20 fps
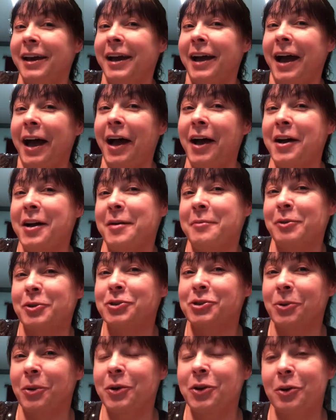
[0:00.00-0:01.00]
or
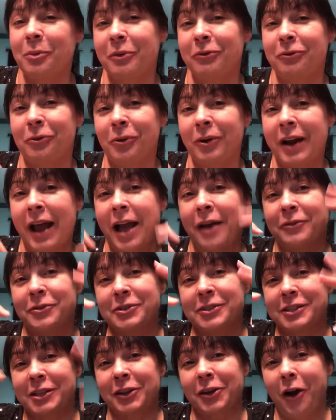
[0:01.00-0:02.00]
showing your before and
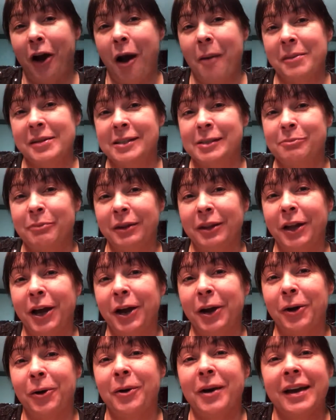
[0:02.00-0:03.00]
afters in the comments
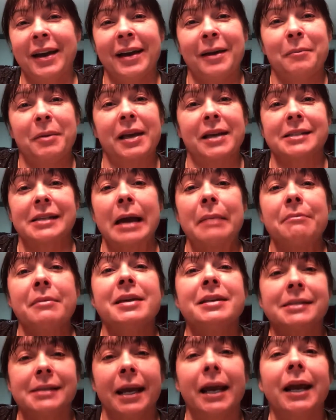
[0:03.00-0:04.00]
below, because I
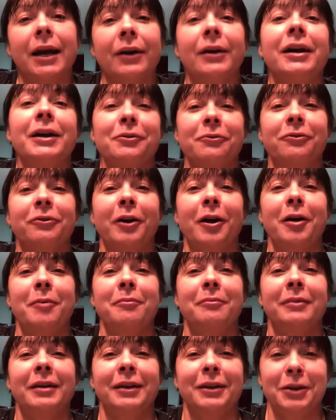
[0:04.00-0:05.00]
miss hearing
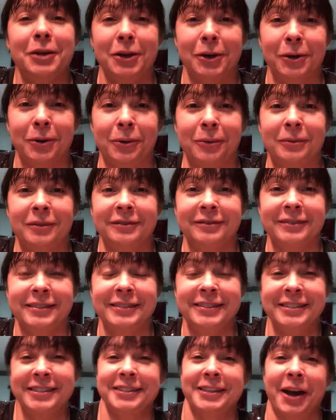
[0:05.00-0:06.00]
from you.
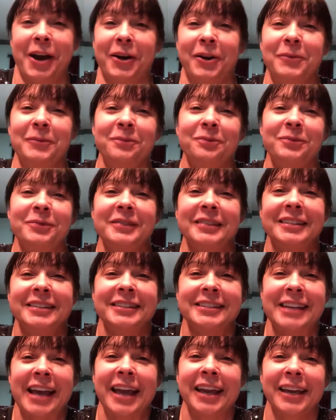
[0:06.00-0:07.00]
So
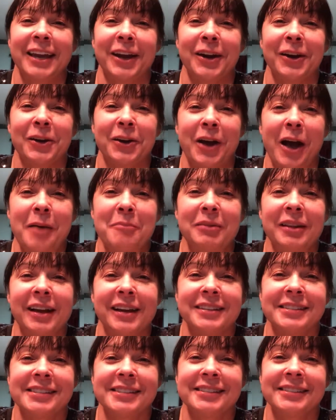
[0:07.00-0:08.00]
take care. God
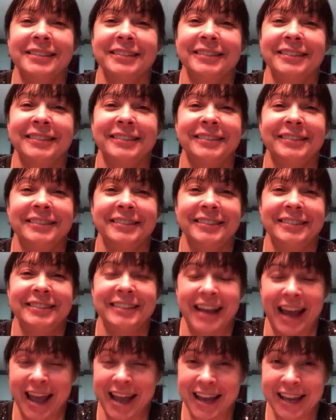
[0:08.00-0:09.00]
bless.
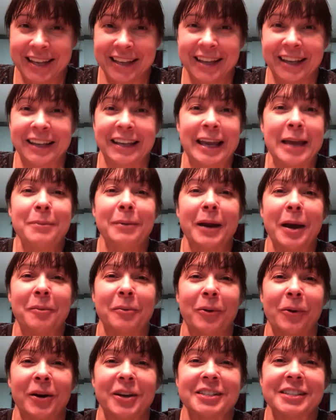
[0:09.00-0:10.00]
Keep it
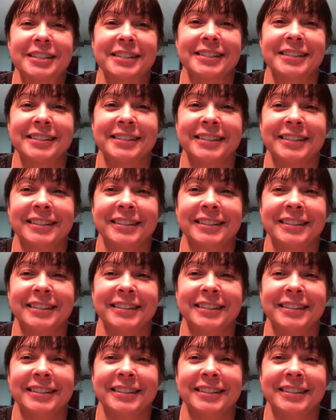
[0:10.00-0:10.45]
up, gorgeous.